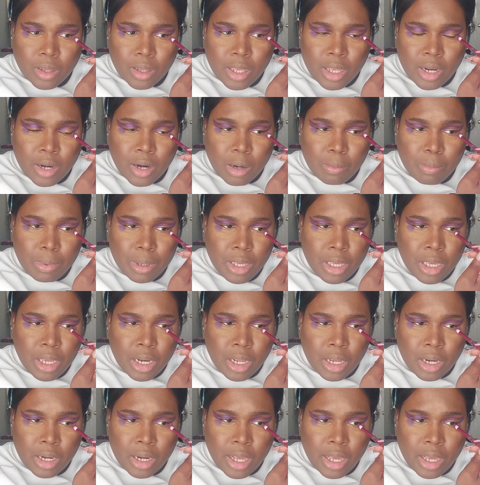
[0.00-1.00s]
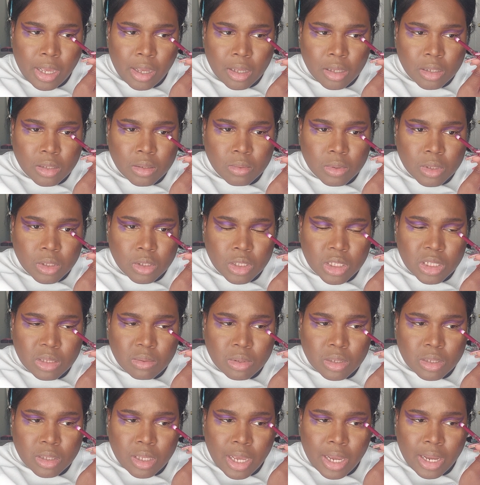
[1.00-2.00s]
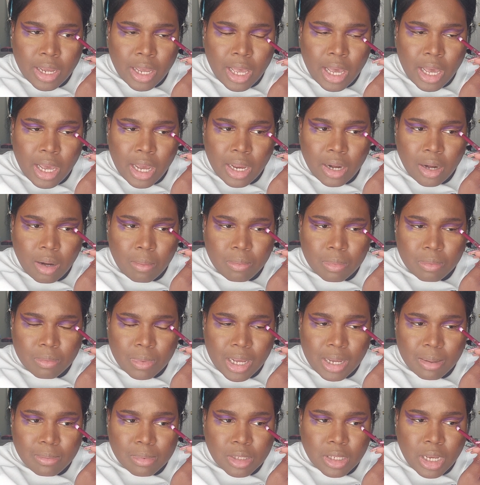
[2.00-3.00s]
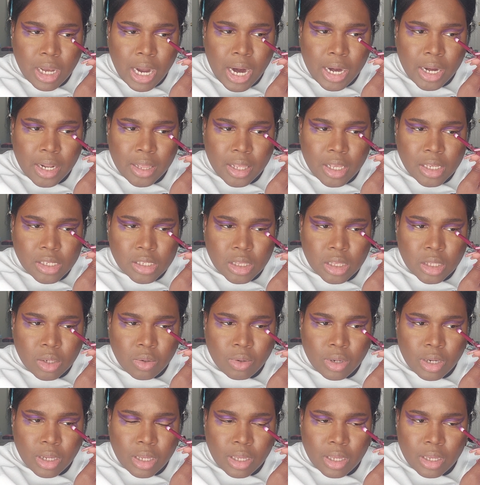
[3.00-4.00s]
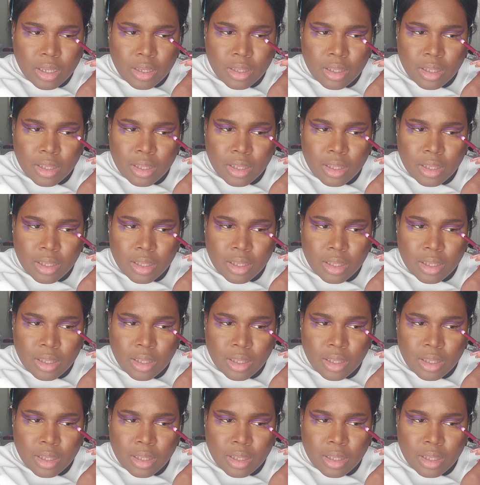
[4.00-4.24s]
in her beginning days when she was like, I'm tired of this, Luna.